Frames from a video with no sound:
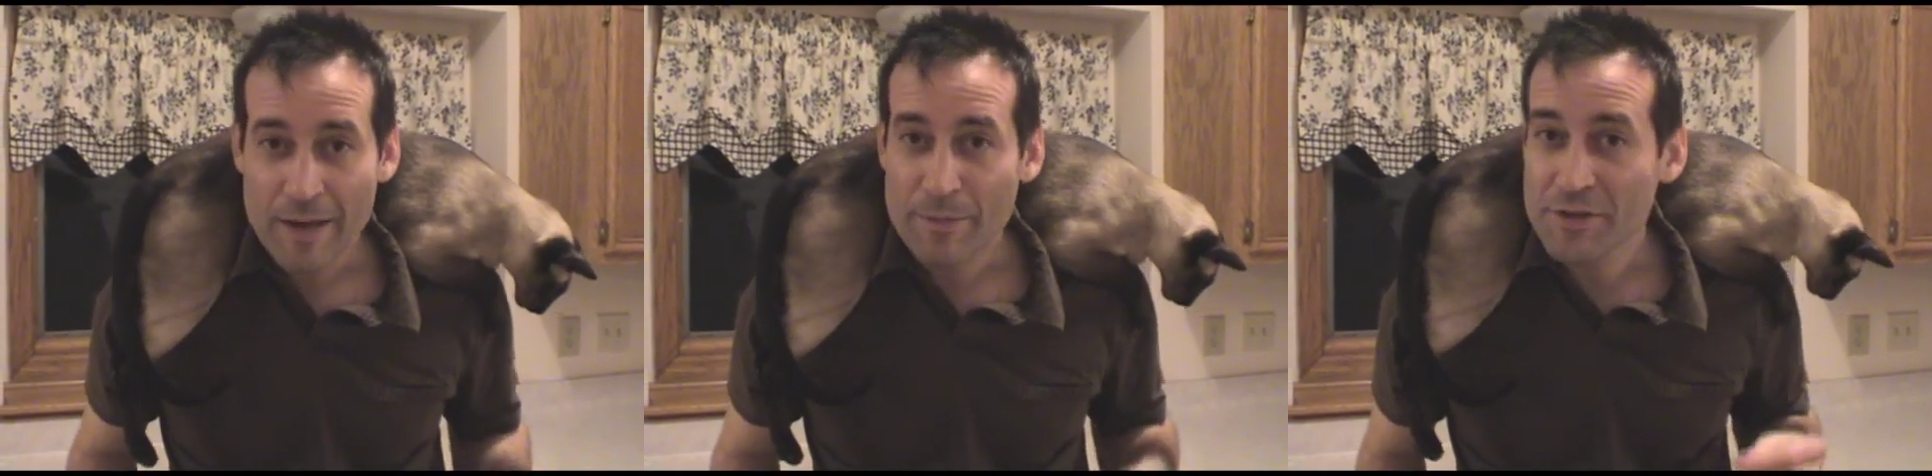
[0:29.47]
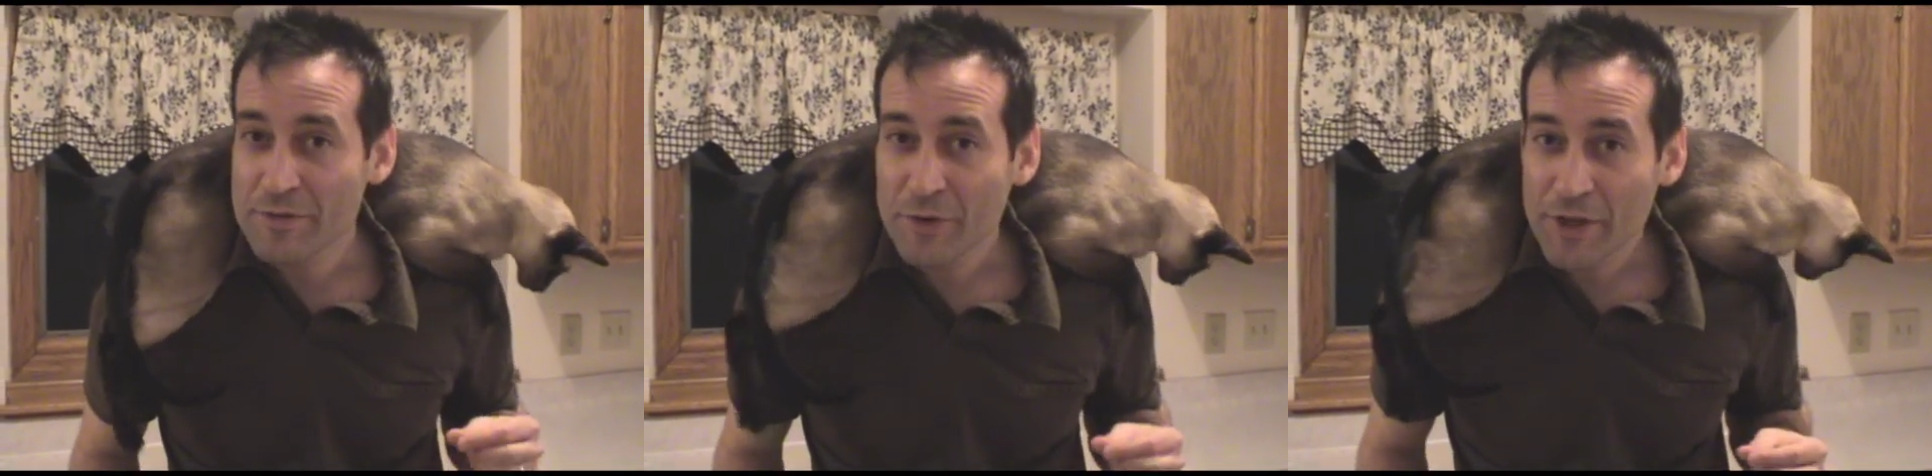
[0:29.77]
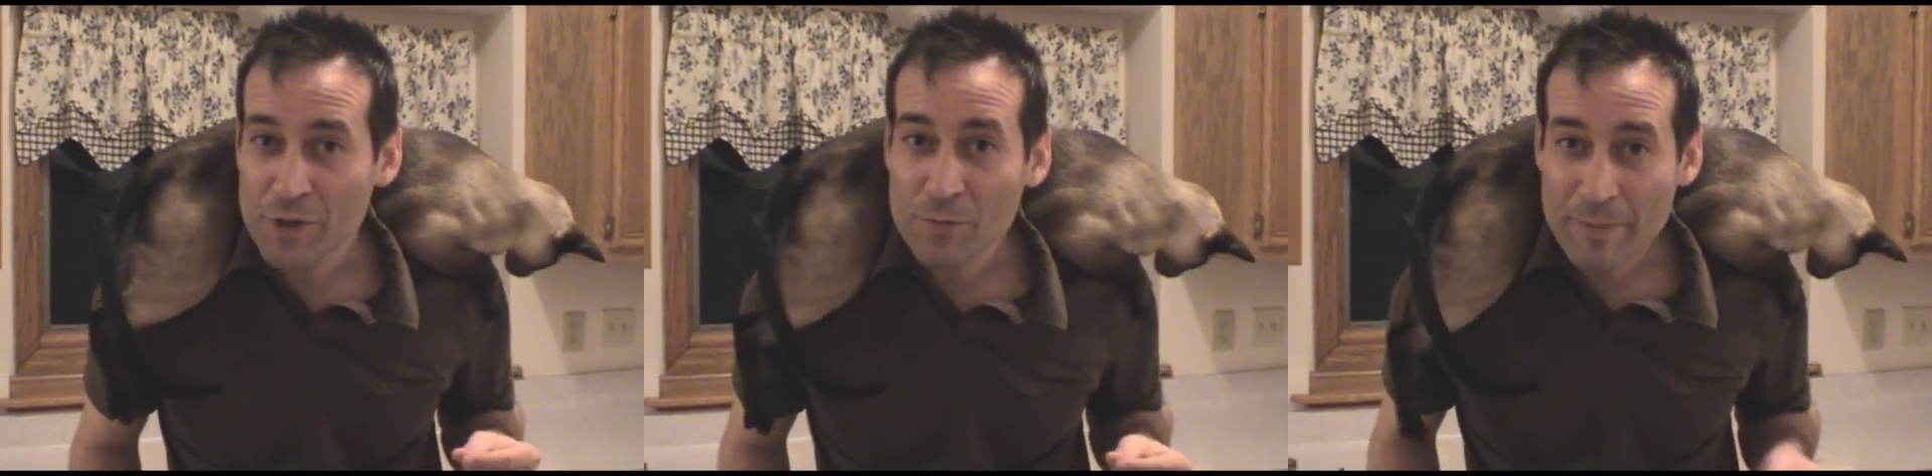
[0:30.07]
But there's a
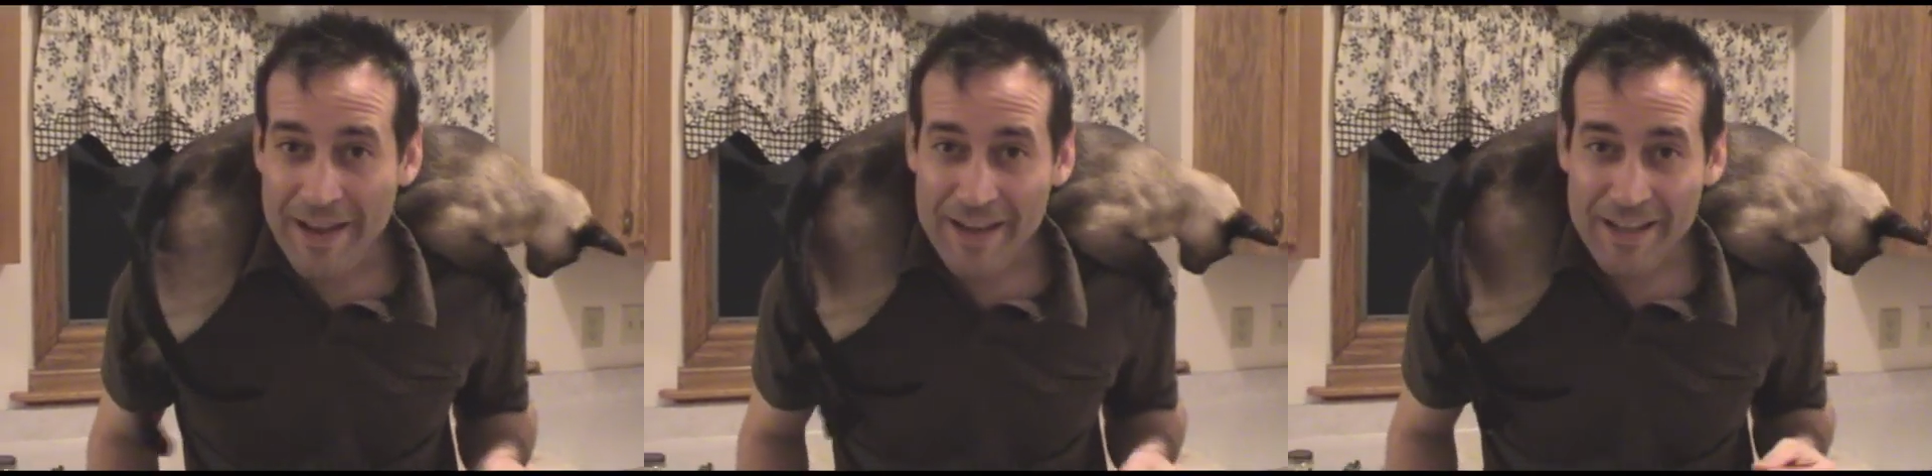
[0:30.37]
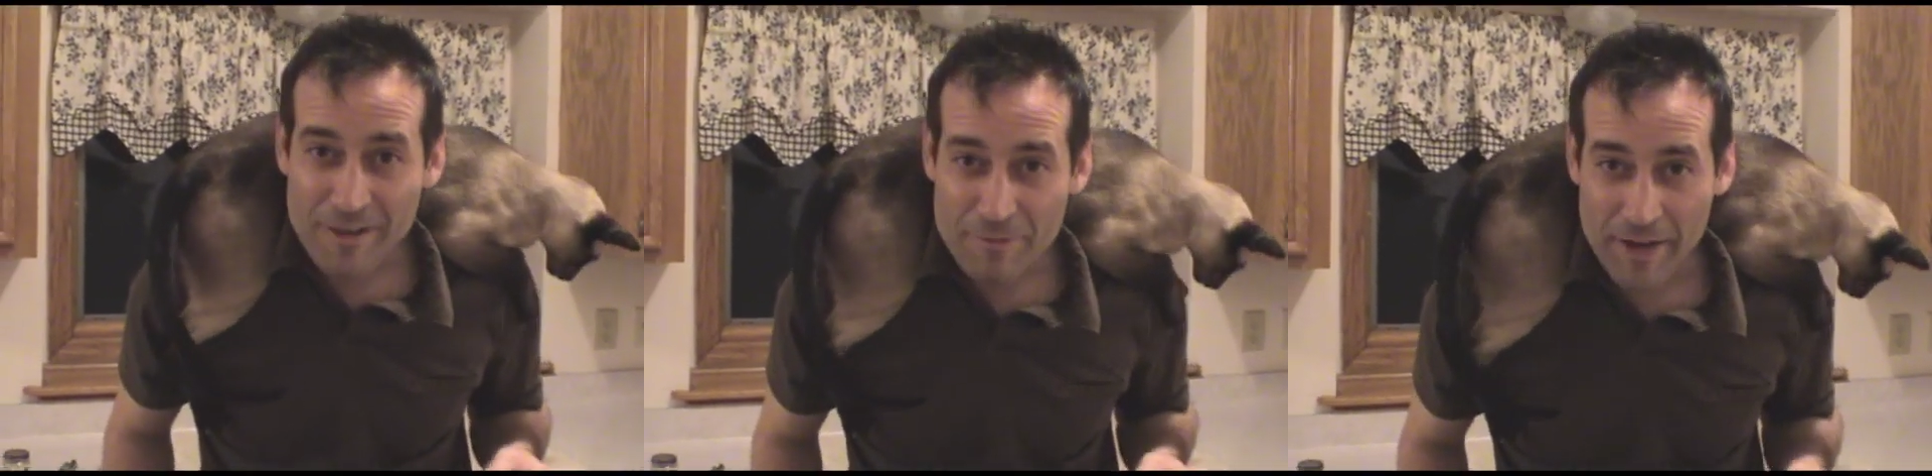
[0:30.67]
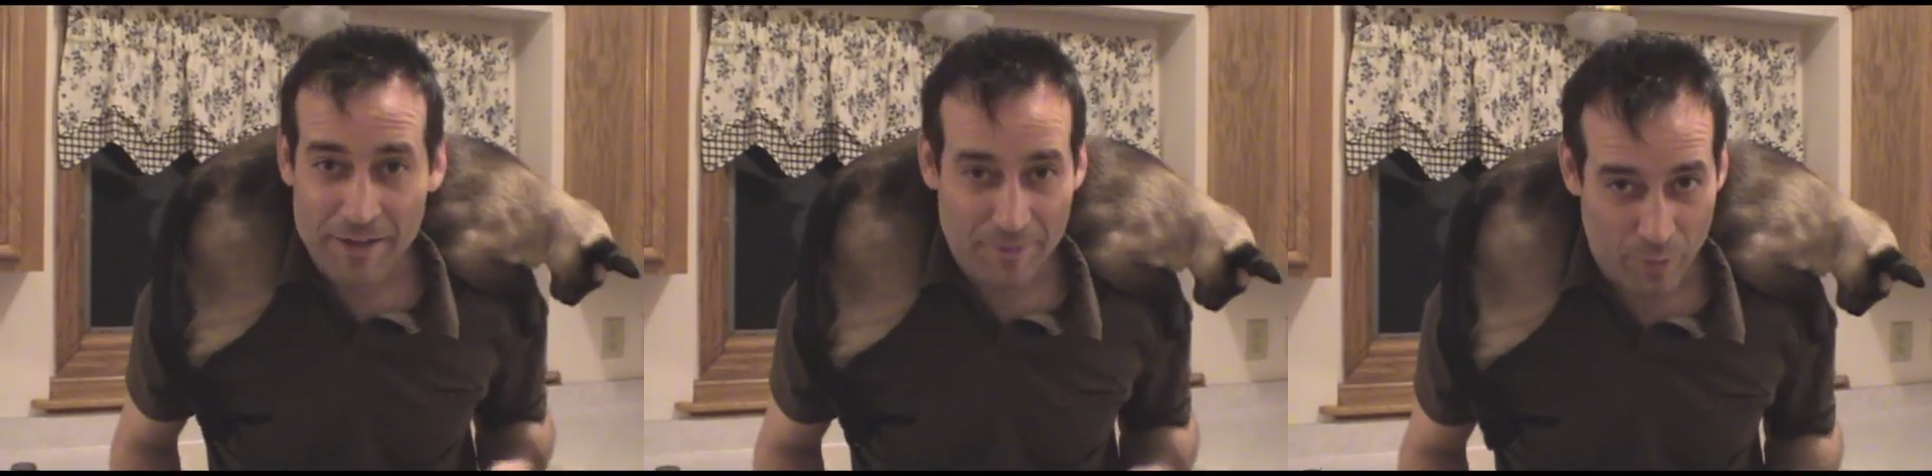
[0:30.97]
very humane and
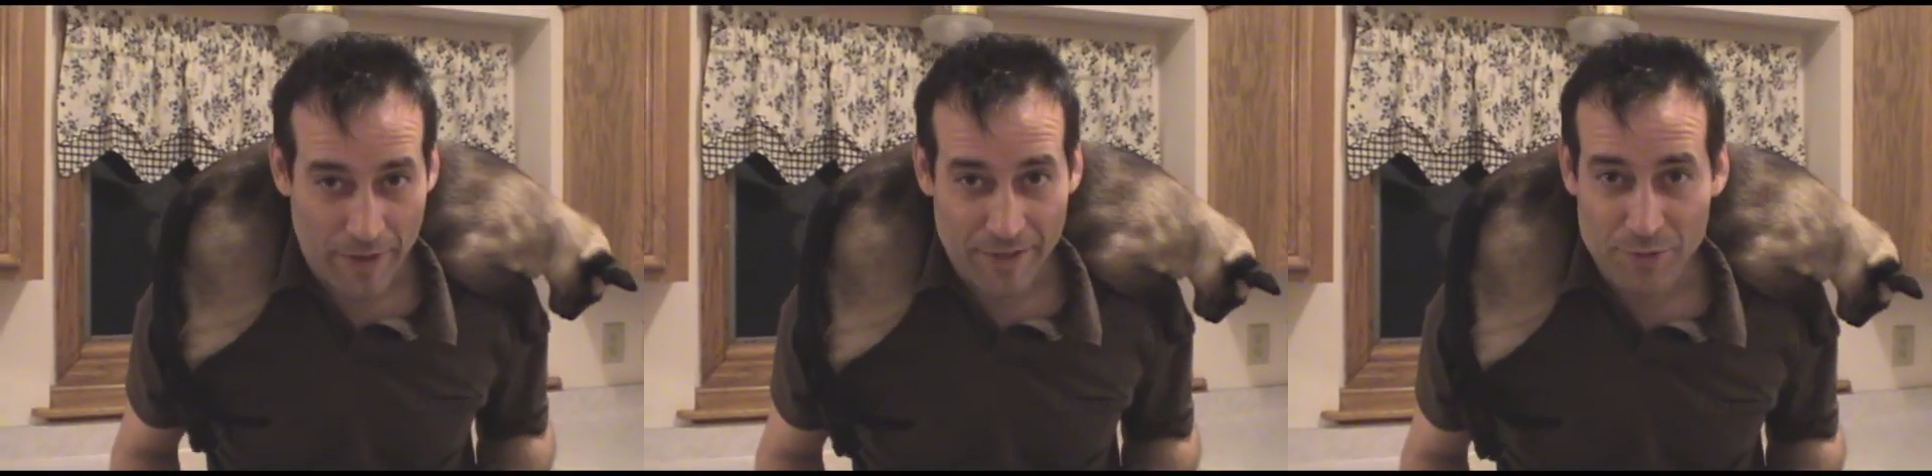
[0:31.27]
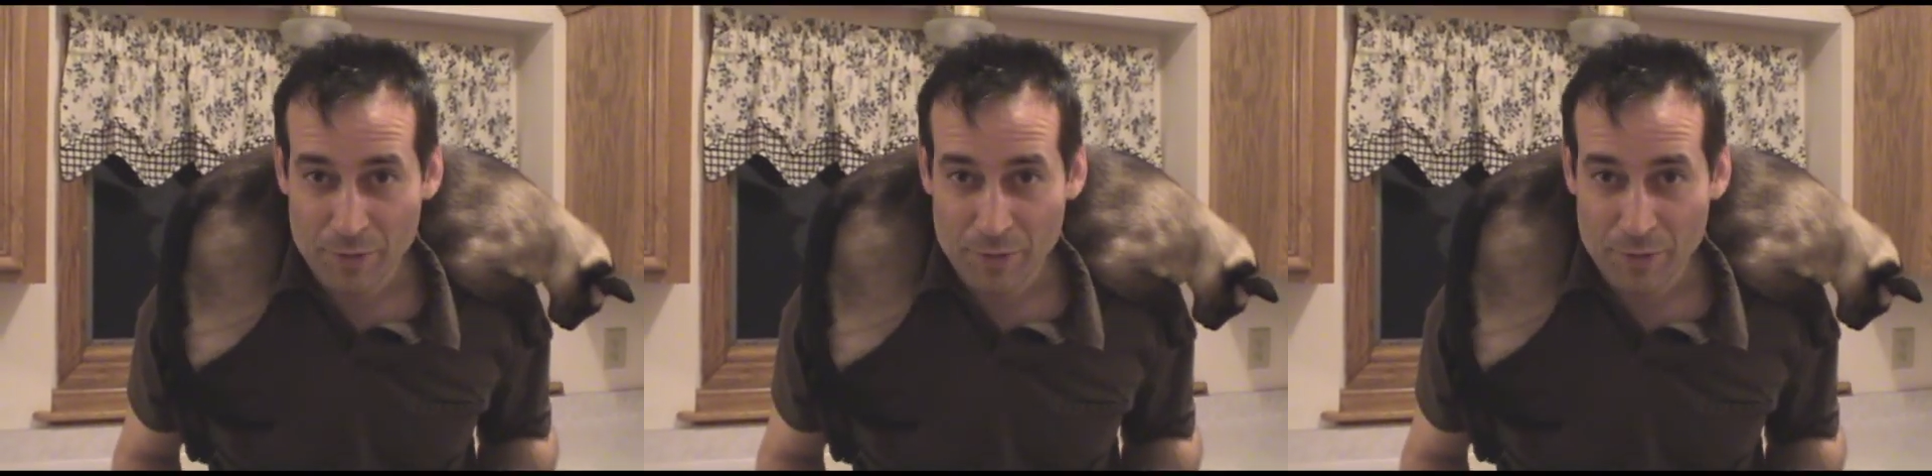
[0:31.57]
effective way